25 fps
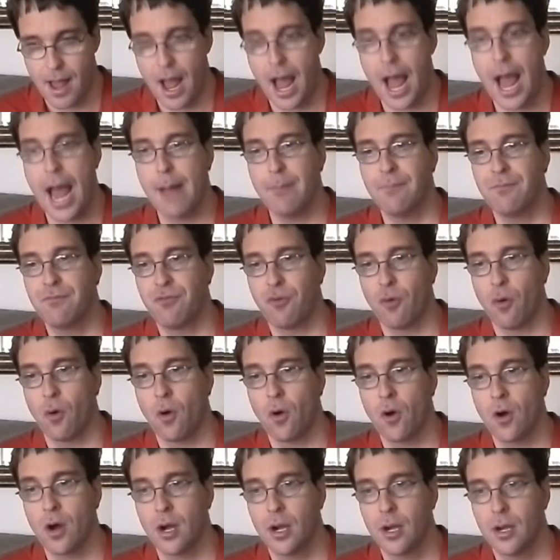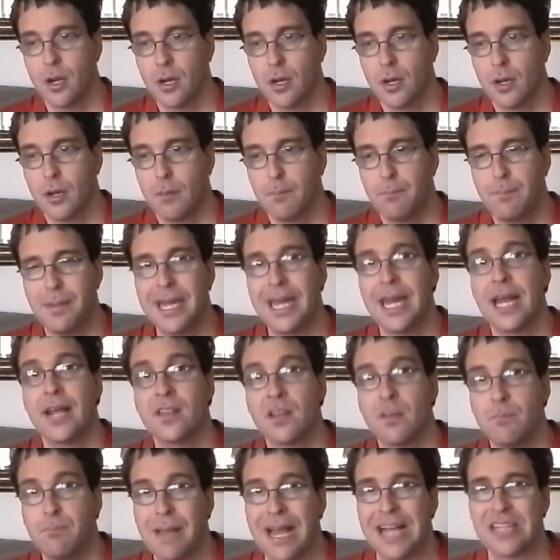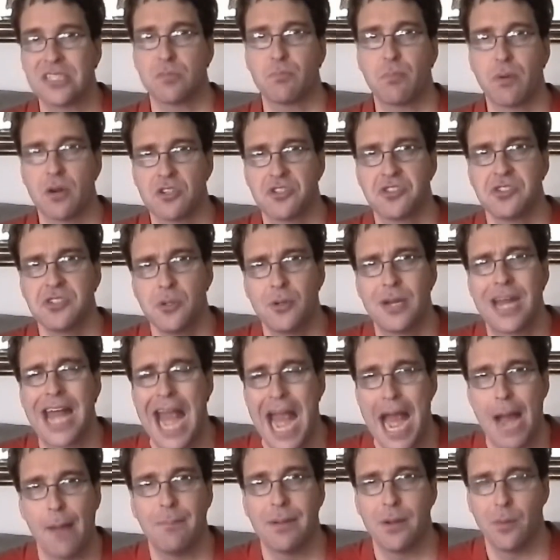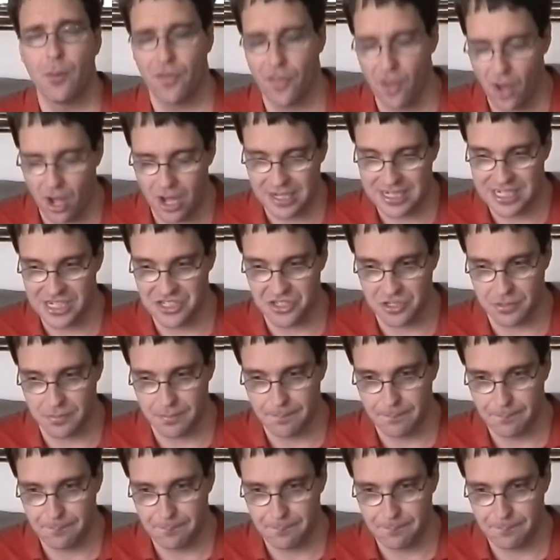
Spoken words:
I'm for being the best person you can be with autism.